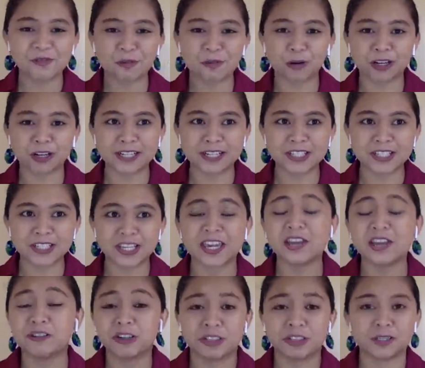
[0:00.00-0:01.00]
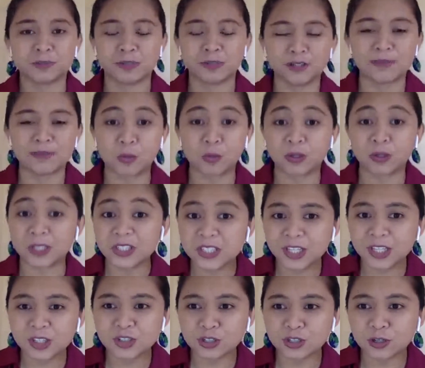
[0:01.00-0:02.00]
for, say, irritable bowel
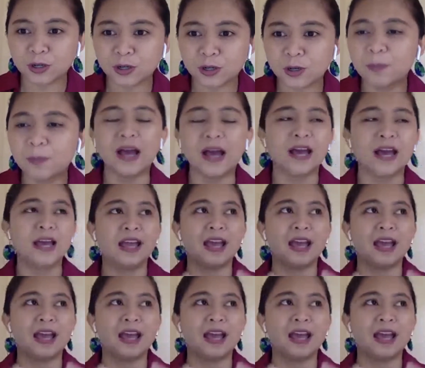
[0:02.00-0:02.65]
syndrome.